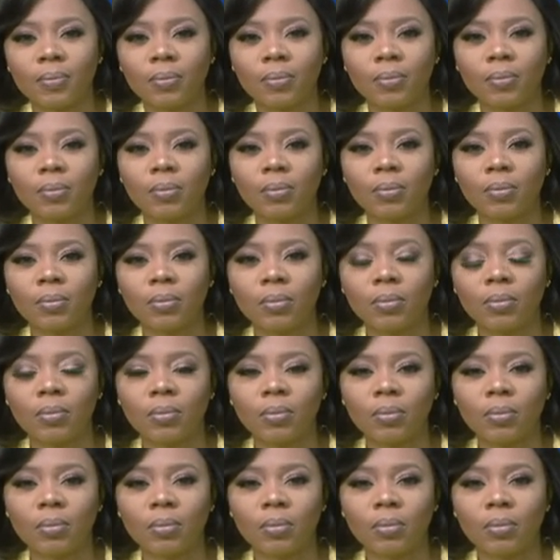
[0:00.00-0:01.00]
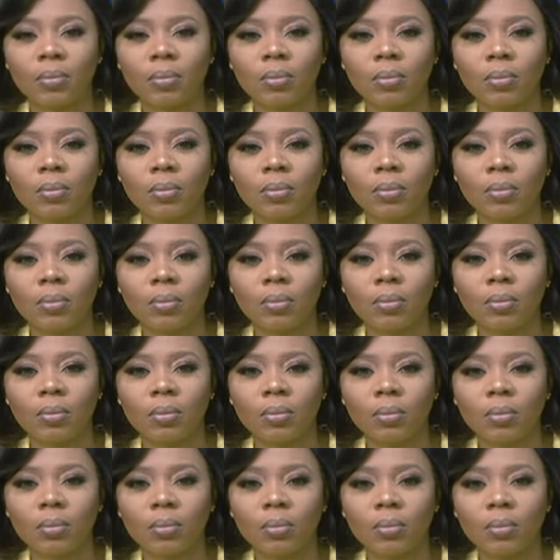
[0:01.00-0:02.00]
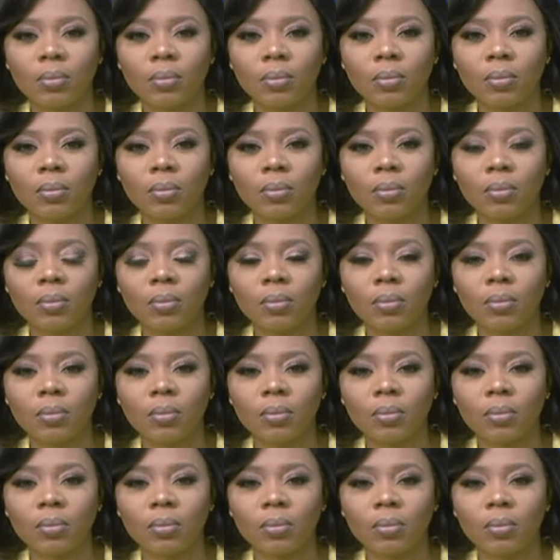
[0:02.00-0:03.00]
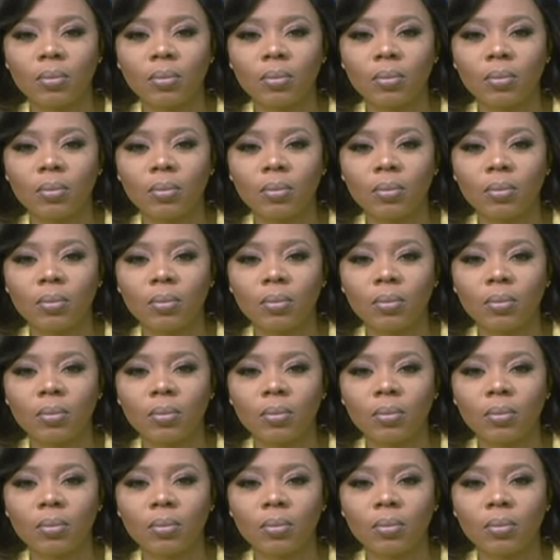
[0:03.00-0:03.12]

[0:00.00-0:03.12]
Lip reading: Nobody speaks.